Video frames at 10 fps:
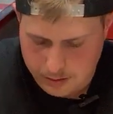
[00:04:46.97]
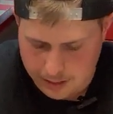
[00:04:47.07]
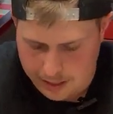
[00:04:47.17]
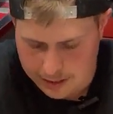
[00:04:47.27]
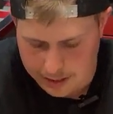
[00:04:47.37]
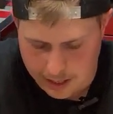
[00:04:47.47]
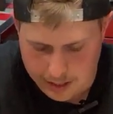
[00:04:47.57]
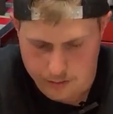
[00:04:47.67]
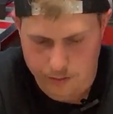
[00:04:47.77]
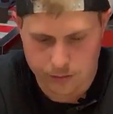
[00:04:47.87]
90
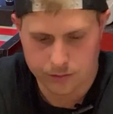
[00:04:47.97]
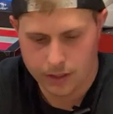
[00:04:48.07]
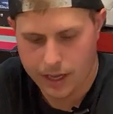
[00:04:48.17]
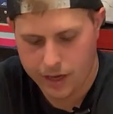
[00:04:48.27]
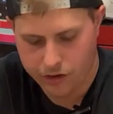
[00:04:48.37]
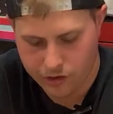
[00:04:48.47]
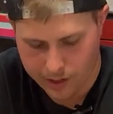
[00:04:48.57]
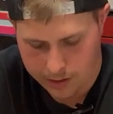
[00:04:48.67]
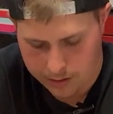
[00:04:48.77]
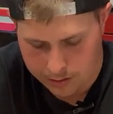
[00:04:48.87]
angle edge
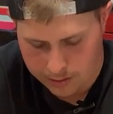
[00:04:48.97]
here.